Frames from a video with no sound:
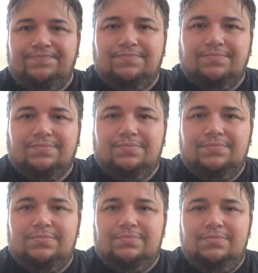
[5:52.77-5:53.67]

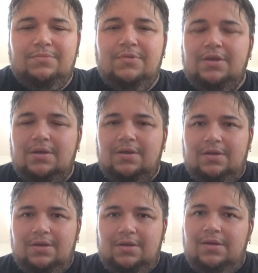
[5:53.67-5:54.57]

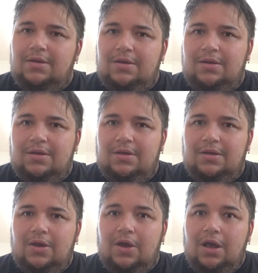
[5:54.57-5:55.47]

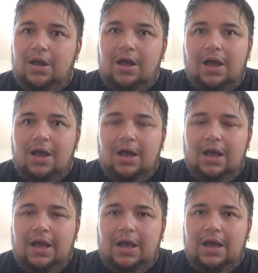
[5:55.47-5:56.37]

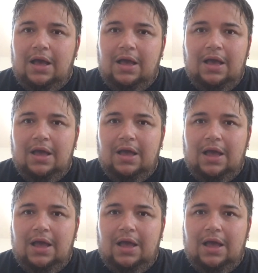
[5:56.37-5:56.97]
No one is speaking in this clip.